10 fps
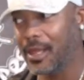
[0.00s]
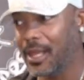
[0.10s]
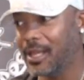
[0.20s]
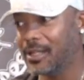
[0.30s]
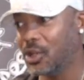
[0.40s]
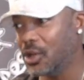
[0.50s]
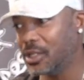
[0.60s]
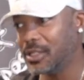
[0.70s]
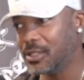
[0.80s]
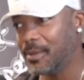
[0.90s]
and
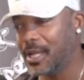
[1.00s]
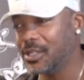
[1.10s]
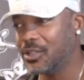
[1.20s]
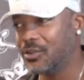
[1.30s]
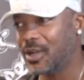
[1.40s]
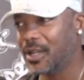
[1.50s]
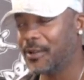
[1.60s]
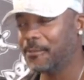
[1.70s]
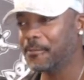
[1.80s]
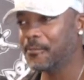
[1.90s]
logged into my
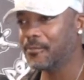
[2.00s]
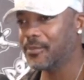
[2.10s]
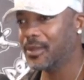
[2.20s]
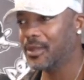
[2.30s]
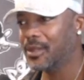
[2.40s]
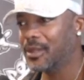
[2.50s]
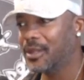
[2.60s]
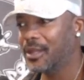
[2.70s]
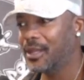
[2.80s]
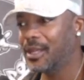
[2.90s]
Instagram,
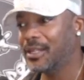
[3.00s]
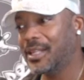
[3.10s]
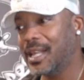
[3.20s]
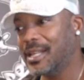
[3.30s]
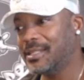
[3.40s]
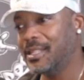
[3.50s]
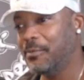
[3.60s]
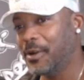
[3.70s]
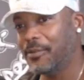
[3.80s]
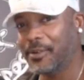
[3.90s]
and then I see
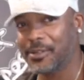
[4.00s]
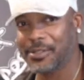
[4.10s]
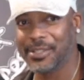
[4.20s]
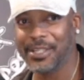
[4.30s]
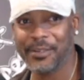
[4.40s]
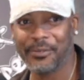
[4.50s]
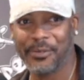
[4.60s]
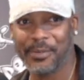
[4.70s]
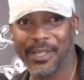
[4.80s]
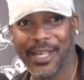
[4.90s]
motherfuckers was looking
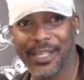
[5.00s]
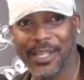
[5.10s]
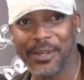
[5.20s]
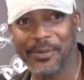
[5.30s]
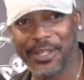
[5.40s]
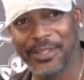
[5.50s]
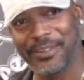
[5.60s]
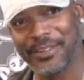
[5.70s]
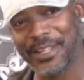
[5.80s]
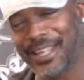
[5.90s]
for me, like, yo, where you
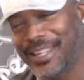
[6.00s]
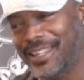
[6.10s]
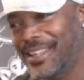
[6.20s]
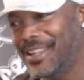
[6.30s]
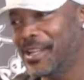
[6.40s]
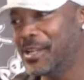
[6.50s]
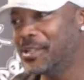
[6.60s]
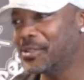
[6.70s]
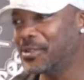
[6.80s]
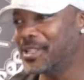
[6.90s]
at?
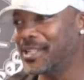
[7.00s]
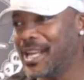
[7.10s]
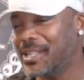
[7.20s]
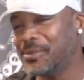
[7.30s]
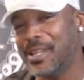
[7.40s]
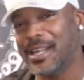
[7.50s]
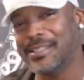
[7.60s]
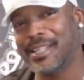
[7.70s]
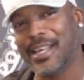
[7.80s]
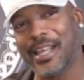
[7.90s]
So then that's when I
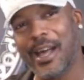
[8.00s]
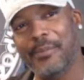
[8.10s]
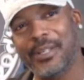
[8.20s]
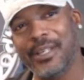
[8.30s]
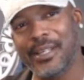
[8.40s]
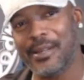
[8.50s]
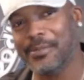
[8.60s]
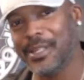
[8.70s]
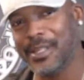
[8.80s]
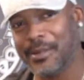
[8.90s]
was like, I'm good, I'm
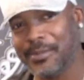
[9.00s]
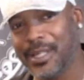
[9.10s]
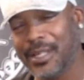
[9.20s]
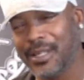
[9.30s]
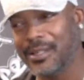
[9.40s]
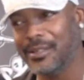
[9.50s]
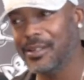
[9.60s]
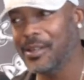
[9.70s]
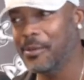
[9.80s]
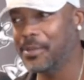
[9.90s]
good, I'm good.
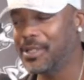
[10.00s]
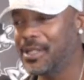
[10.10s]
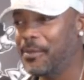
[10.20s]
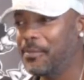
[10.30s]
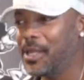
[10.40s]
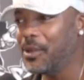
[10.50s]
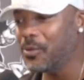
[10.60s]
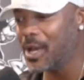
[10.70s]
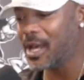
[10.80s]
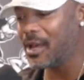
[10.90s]
But then
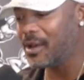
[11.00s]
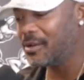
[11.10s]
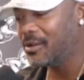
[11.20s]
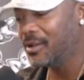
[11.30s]
meanwhile,